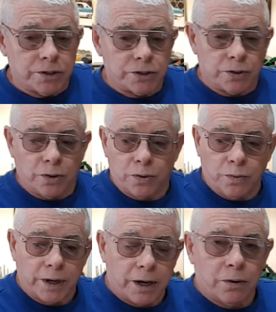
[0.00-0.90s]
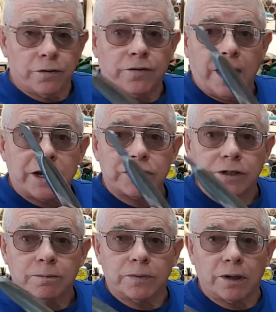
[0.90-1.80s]
So when I go and fasten
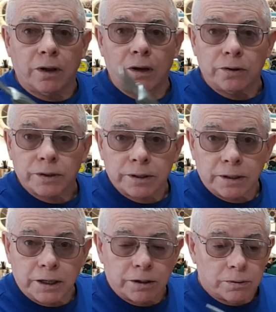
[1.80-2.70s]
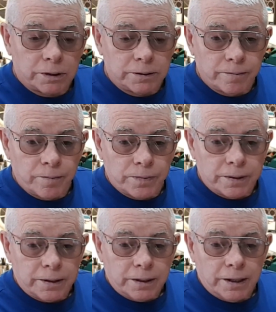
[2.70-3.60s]
them, they'll all look equal
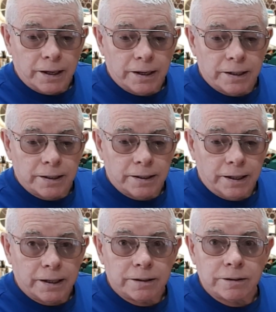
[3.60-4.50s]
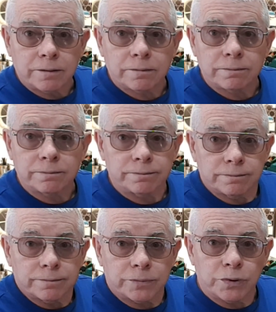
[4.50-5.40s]
and
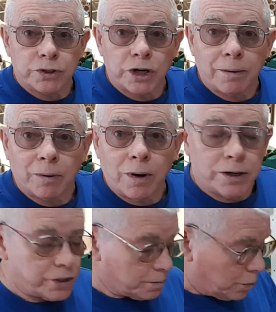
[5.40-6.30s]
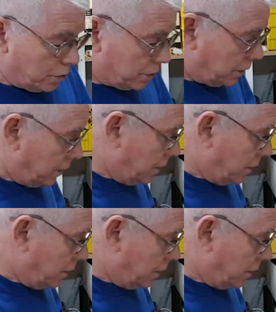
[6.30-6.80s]
do the job I want, support the,